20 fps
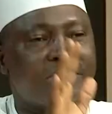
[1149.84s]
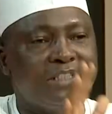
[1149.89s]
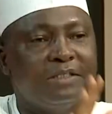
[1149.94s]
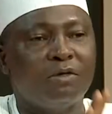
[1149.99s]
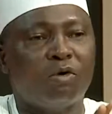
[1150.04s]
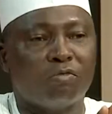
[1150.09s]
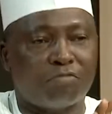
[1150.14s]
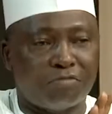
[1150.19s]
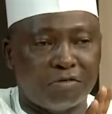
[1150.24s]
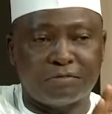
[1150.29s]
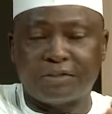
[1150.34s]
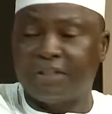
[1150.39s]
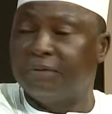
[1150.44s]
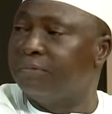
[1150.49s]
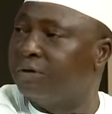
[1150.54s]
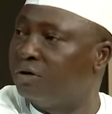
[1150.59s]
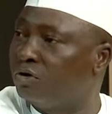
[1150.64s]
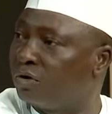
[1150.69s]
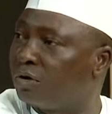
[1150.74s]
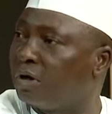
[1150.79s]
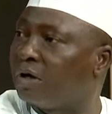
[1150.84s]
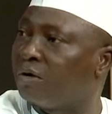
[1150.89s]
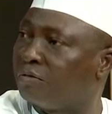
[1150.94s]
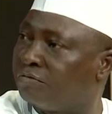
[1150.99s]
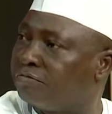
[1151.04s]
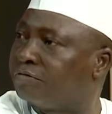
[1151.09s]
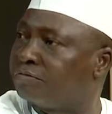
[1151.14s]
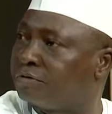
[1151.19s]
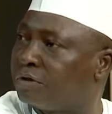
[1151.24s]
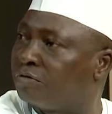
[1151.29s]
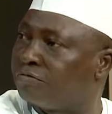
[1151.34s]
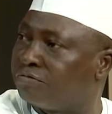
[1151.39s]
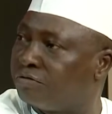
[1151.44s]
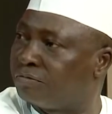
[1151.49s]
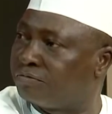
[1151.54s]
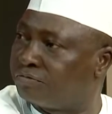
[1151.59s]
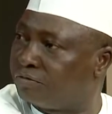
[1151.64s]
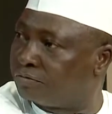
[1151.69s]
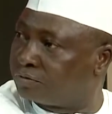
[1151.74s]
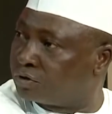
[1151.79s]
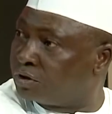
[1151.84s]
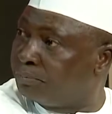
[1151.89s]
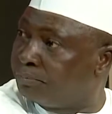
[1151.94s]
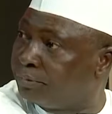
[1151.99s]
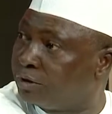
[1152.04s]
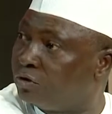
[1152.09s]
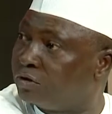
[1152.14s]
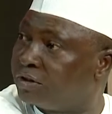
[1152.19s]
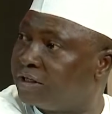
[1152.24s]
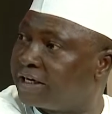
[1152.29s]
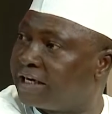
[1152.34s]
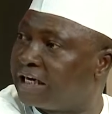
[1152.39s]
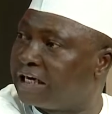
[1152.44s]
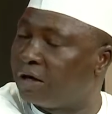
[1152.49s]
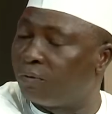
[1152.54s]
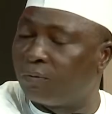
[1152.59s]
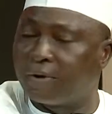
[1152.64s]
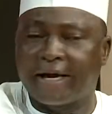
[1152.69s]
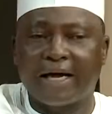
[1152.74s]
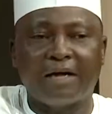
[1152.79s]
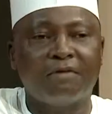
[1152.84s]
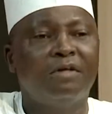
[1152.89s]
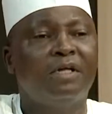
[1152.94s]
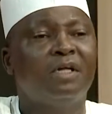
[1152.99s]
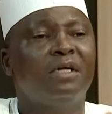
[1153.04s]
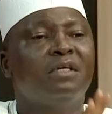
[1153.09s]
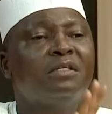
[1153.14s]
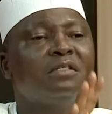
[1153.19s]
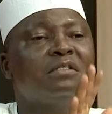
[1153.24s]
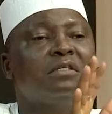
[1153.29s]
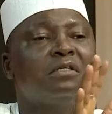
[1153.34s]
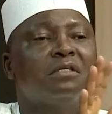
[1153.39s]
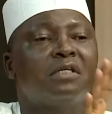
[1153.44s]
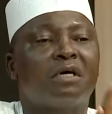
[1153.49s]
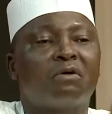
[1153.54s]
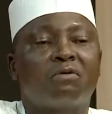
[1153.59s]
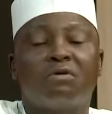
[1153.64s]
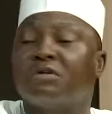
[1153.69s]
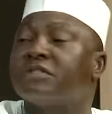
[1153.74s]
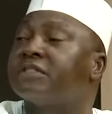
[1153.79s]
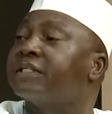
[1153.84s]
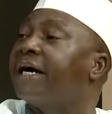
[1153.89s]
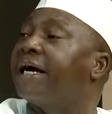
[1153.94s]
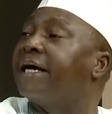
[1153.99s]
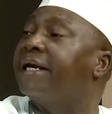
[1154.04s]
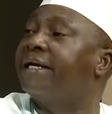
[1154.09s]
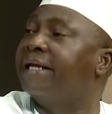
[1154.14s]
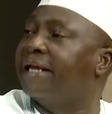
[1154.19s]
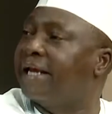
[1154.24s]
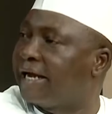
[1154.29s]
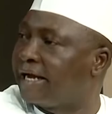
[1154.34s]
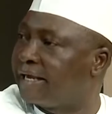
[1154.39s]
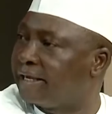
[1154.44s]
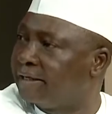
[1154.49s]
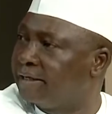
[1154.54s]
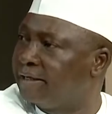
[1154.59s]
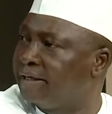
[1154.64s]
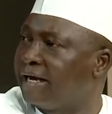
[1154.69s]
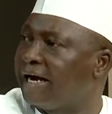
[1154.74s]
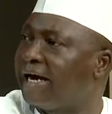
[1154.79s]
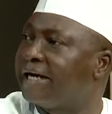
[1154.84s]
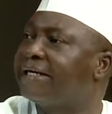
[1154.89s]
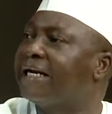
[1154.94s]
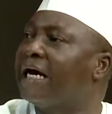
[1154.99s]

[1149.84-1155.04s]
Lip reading: or 15 million or 15 billion naira that we have, the records are there. And I